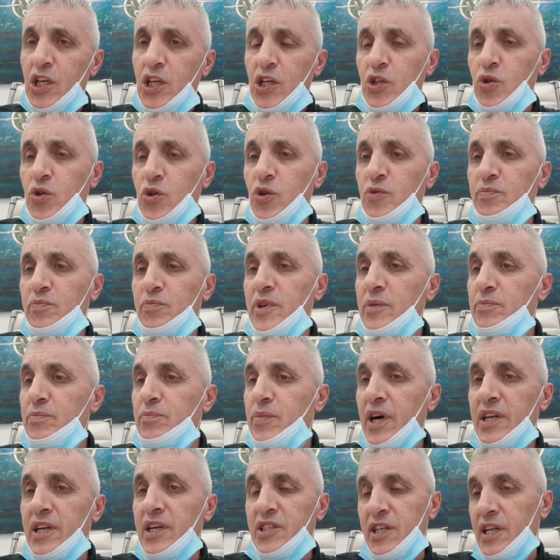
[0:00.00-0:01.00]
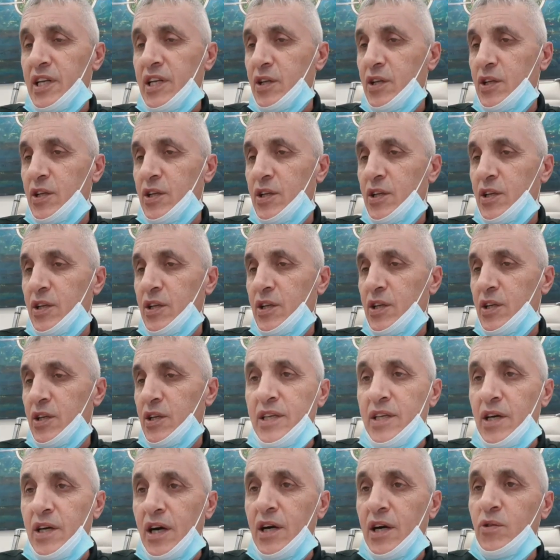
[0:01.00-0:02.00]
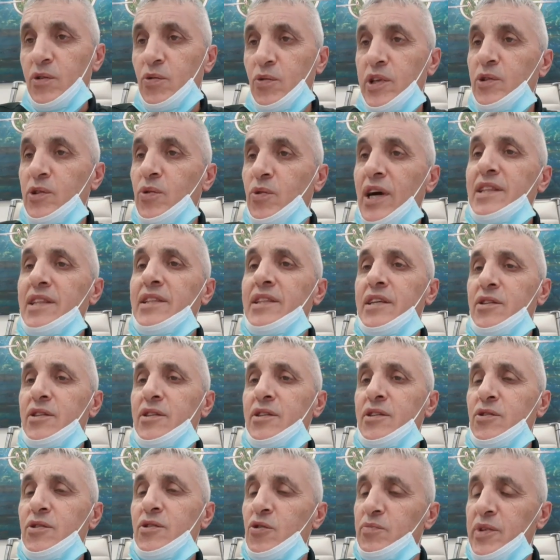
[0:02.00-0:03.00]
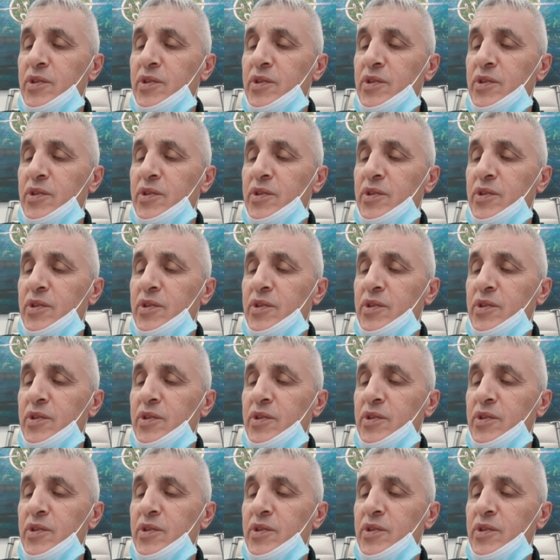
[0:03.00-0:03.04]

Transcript: should be partially. We want it to